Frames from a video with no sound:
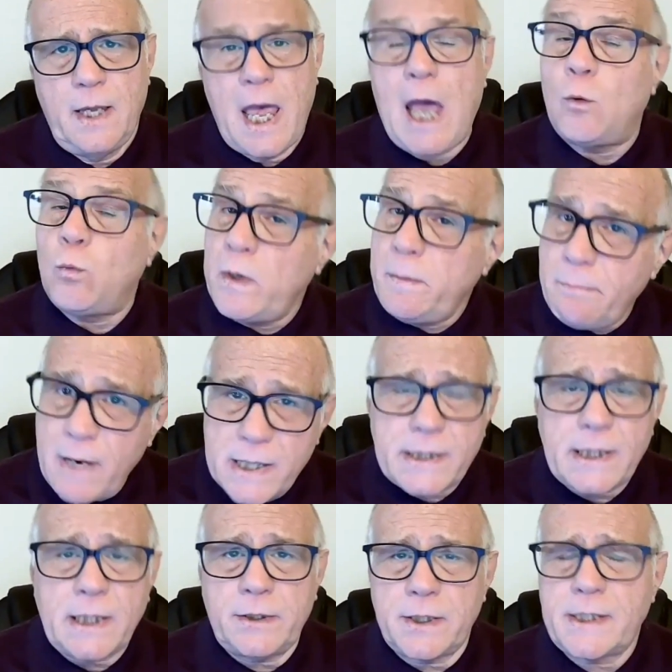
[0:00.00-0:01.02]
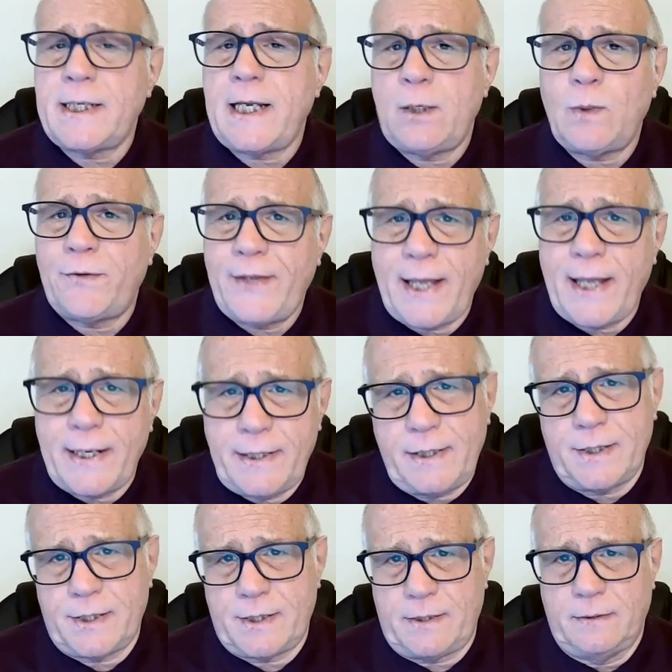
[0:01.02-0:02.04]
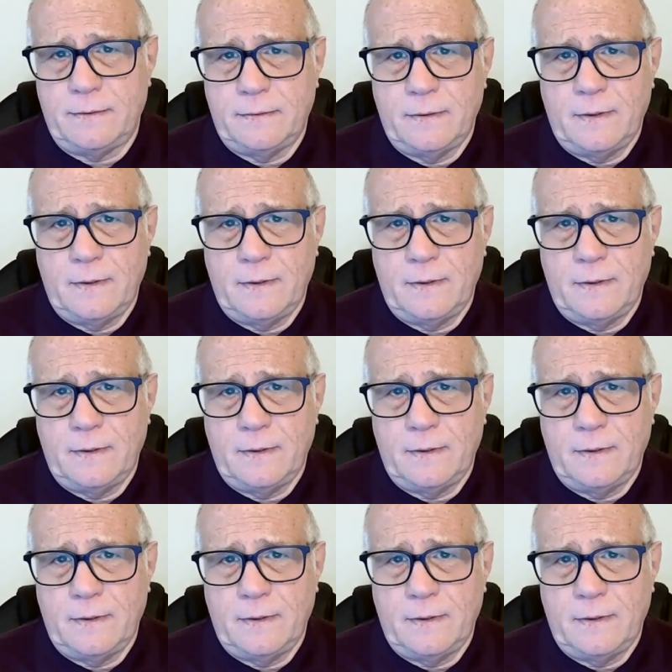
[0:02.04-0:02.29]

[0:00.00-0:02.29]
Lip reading: and we must understand what that is.